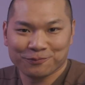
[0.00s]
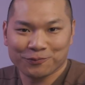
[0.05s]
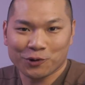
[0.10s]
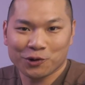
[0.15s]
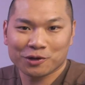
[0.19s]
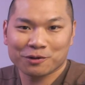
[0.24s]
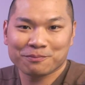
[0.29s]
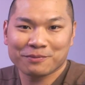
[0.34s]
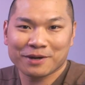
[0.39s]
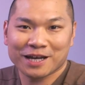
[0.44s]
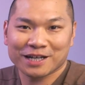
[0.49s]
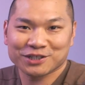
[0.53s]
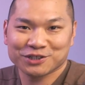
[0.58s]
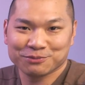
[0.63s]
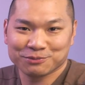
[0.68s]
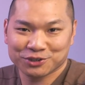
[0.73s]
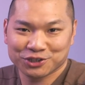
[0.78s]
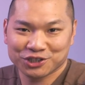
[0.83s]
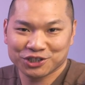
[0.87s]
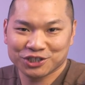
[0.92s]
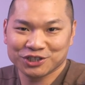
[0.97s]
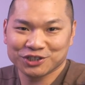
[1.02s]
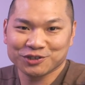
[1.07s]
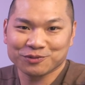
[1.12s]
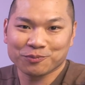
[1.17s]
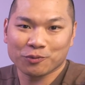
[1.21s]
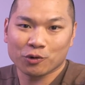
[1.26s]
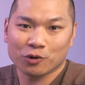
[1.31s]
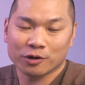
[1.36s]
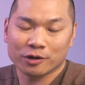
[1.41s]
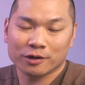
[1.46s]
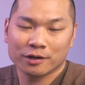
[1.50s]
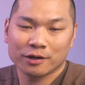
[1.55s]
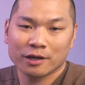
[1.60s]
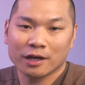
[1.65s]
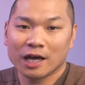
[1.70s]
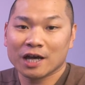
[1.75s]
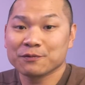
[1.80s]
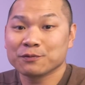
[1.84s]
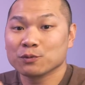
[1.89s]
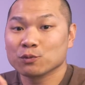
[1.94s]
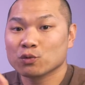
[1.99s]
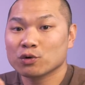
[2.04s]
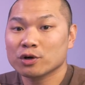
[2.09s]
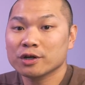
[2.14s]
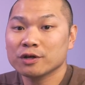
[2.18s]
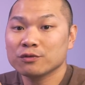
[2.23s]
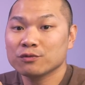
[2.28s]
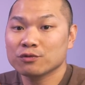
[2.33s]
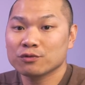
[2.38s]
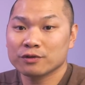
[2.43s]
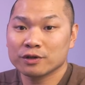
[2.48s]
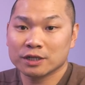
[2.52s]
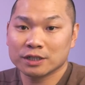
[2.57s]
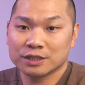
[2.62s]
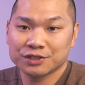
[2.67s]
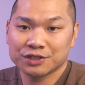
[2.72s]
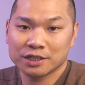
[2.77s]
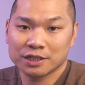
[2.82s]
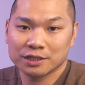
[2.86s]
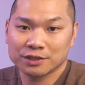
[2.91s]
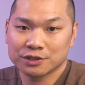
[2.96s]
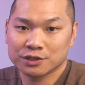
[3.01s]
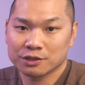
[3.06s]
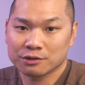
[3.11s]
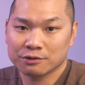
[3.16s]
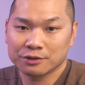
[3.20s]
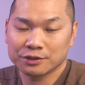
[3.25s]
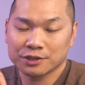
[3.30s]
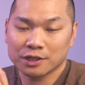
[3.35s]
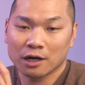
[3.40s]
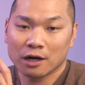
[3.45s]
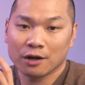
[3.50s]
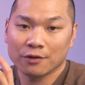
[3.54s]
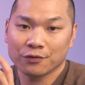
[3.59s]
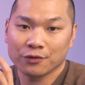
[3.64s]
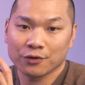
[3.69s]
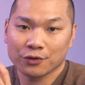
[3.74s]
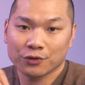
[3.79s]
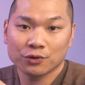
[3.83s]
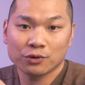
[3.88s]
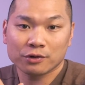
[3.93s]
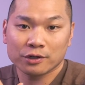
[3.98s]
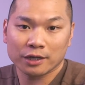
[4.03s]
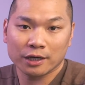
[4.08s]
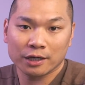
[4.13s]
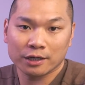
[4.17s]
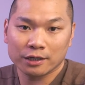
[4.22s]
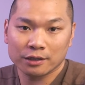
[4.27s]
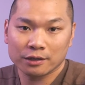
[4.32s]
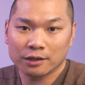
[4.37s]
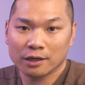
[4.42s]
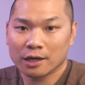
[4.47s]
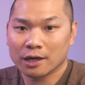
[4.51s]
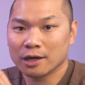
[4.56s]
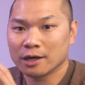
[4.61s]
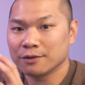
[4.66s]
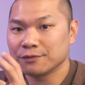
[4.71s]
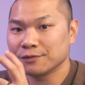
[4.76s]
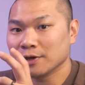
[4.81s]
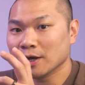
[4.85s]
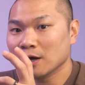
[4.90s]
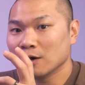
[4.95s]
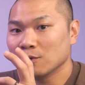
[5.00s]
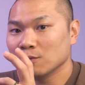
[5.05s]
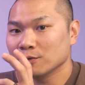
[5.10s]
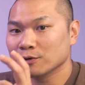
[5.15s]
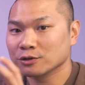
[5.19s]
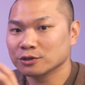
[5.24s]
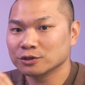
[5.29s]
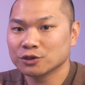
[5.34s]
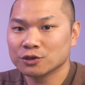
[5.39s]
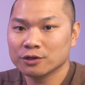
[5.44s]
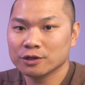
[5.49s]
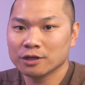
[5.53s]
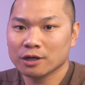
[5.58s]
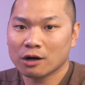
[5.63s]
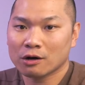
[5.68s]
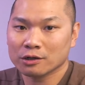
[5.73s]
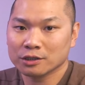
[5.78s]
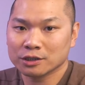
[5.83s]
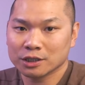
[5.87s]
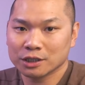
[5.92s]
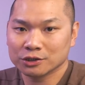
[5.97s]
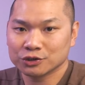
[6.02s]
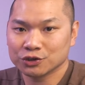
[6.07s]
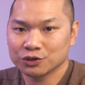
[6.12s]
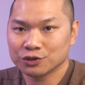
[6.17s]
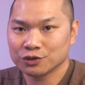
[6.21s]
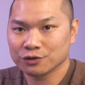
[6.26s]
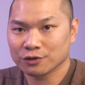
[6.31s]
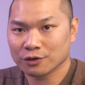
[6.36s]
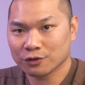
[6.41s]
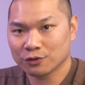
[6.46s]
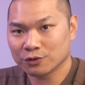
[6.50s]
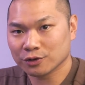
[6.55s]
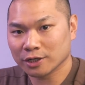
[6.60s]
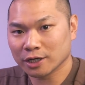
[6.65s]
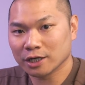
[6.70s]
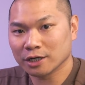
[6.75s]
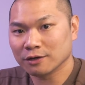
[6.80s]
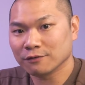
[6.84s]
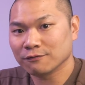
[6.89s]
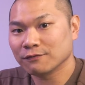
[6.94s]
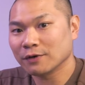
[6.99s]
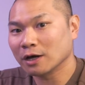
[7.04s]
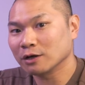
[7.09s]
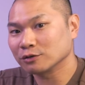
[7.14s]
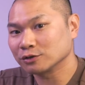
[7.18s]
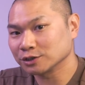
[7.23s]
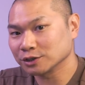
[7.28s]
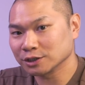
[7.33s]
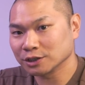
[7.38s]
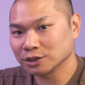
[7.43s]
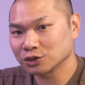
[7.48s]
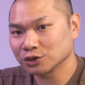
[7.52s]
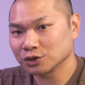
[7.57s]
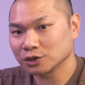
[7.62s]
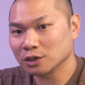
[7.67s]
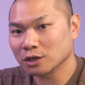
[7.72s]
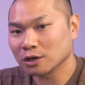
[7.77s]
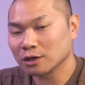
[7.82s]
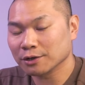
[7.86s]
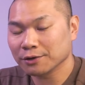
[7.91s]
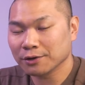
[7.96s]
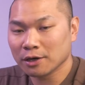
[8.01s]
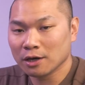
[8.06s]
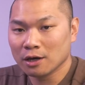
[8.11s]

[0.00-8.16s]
Welcome back to Machines and More. I've been working through the extended series on the 3080, and now we're turning our attention to the 3080 Founders Edition card.